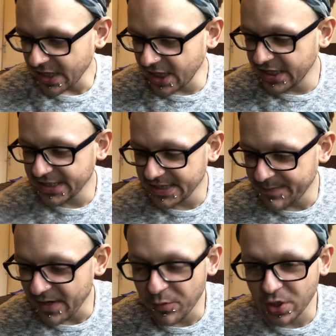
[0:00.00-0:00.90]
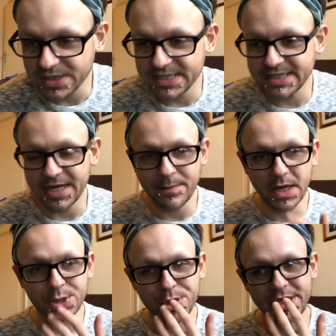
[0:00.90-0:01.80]
There's a bit of water to keep
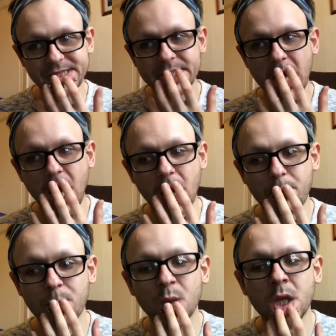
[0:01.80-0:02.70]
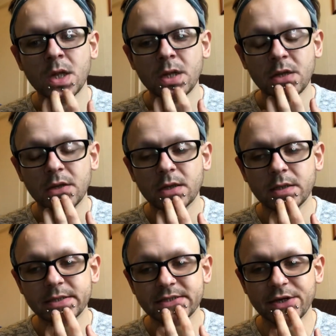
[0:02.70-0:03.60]
hydrated.
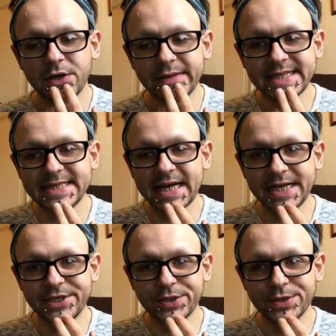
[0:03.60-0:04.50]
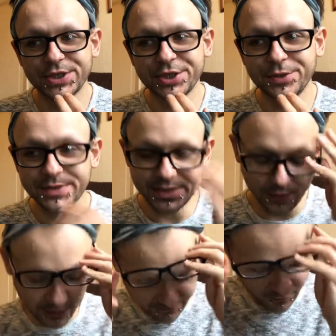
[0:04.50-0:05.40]
So I noticed that I'd done 2
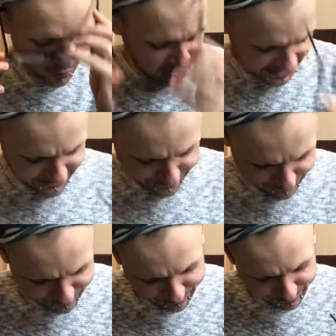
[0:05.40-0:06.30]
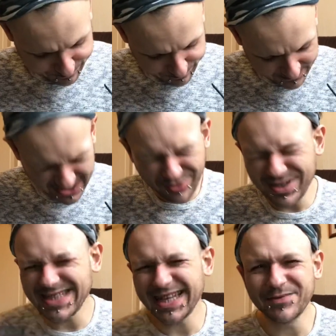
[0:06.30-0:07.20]
sort of quite... I don't want
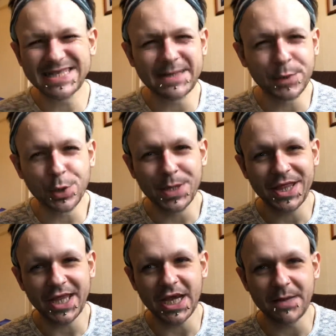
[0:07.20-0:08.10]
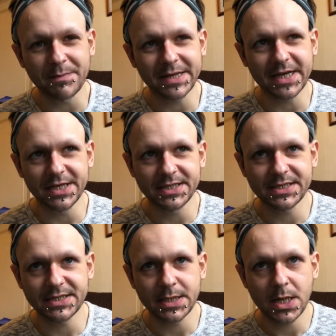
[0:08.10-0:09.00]
to say they were similar in theme,
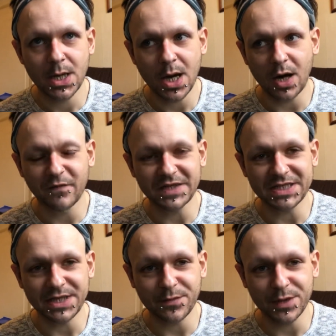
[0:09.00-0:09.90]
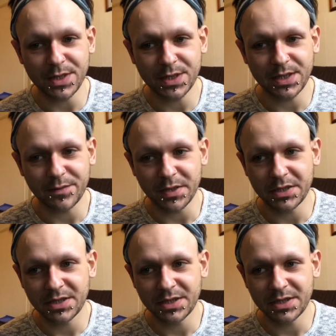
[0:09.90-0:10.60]
because obviously they were